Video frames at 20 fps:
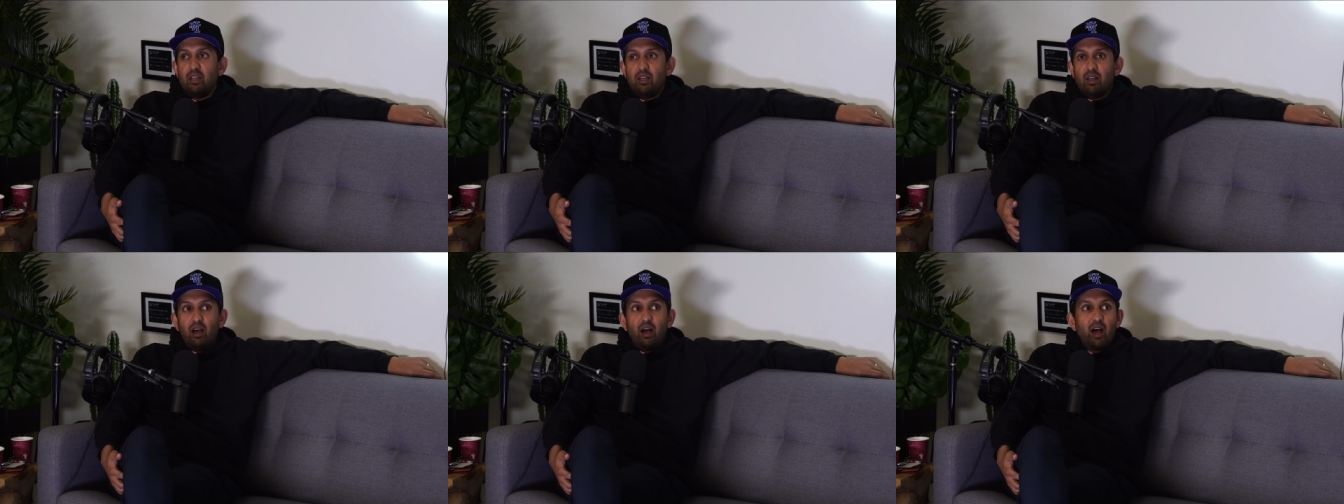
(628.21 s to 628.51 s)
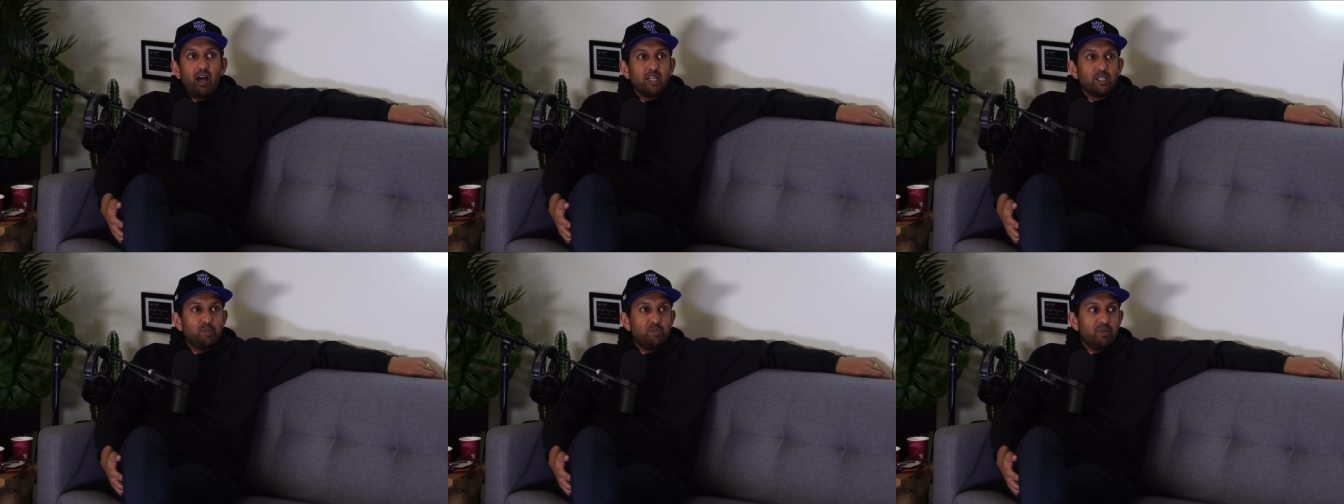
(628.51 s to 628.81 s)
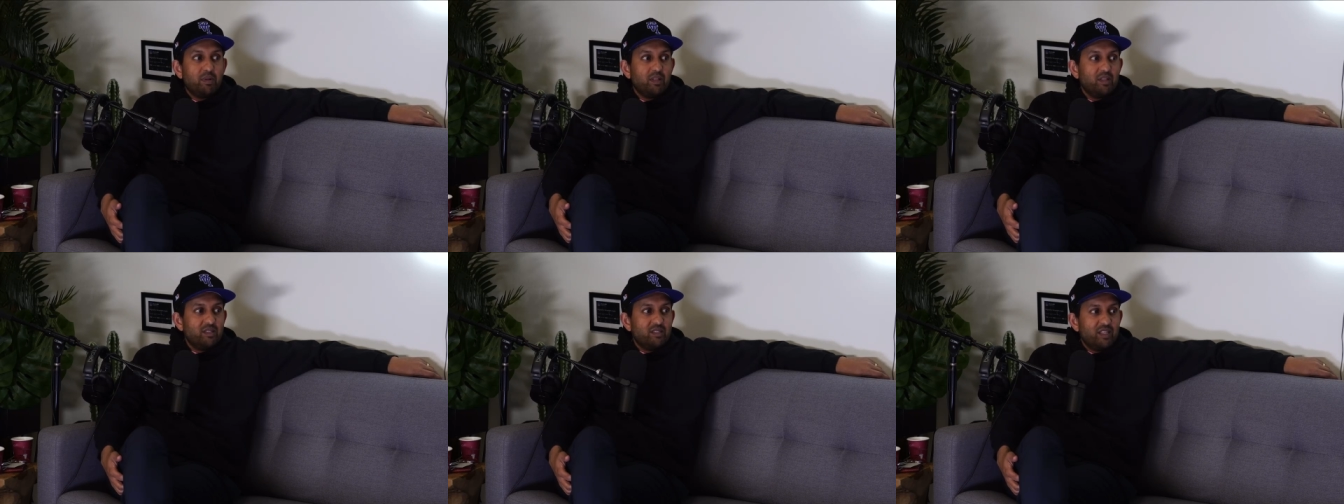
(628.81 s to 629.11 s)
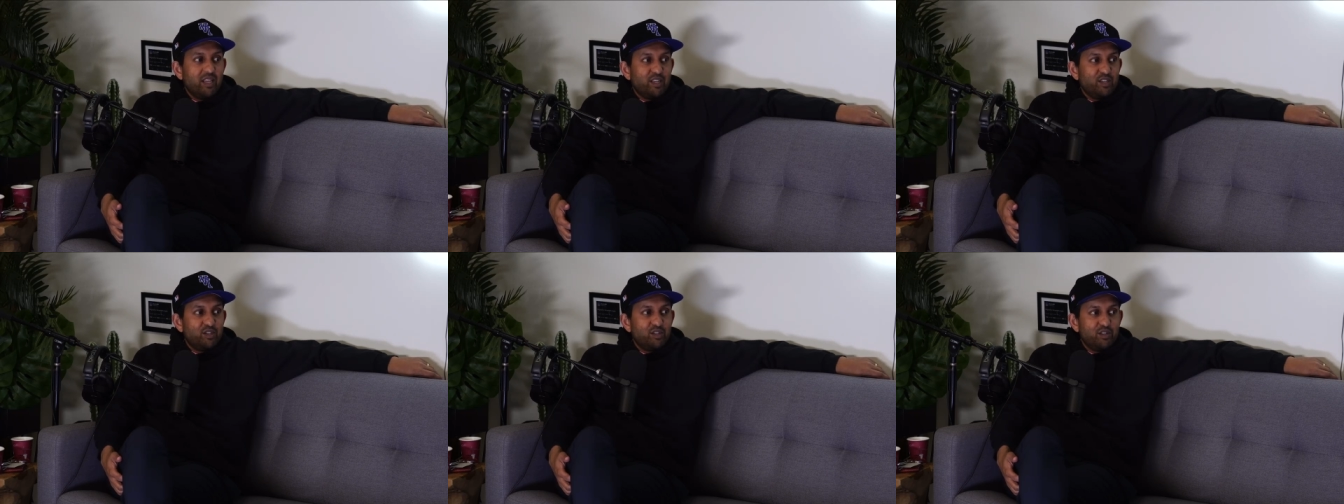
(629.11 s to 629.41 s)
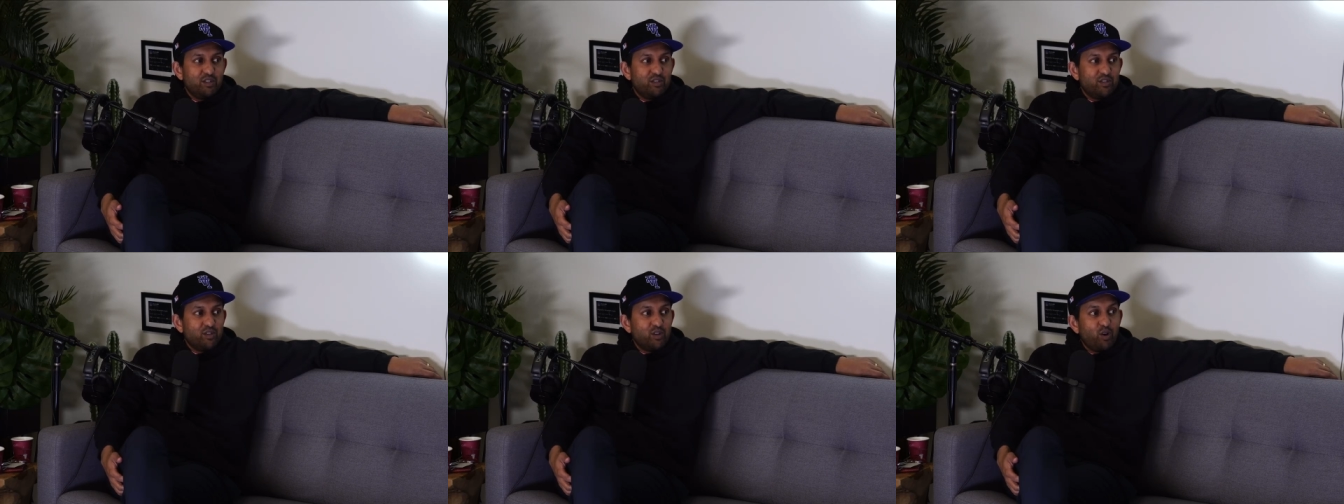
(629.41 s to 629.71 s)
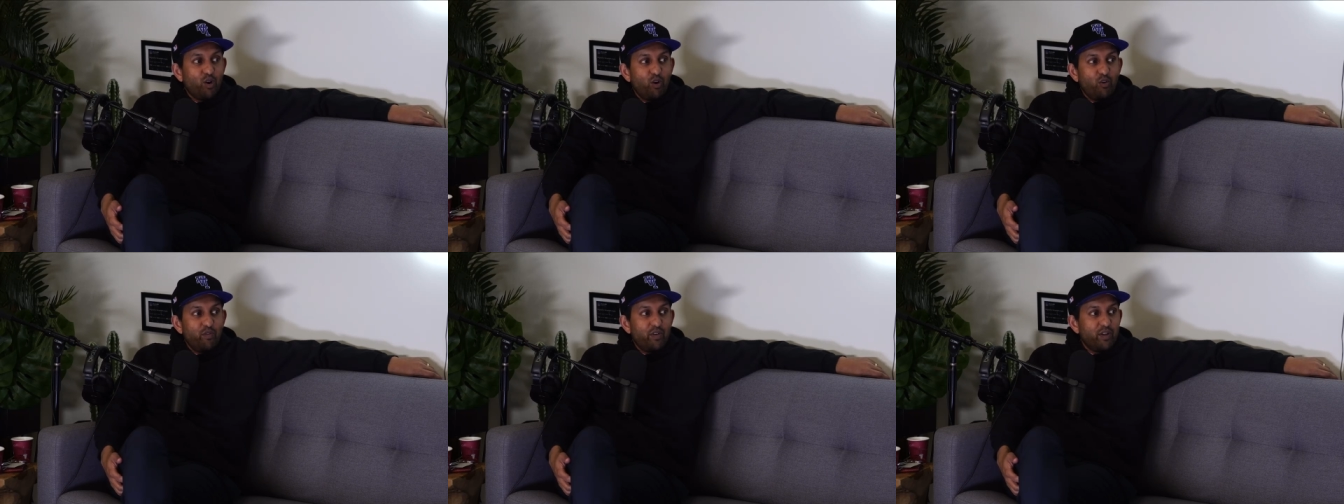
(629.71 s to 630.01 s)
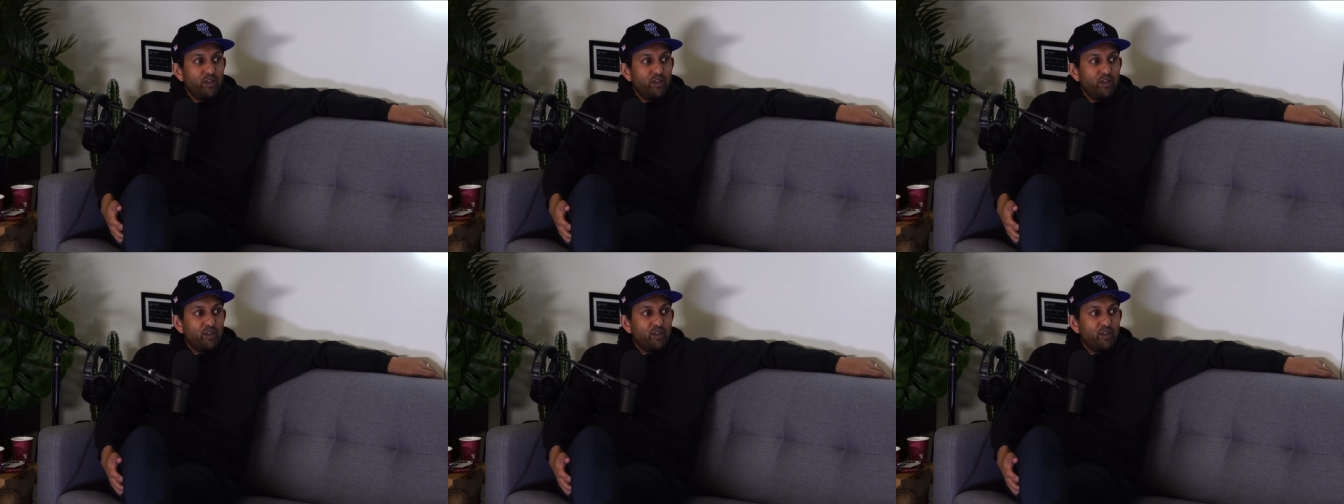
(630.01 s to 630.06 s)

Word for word: hospitalizations, COVID.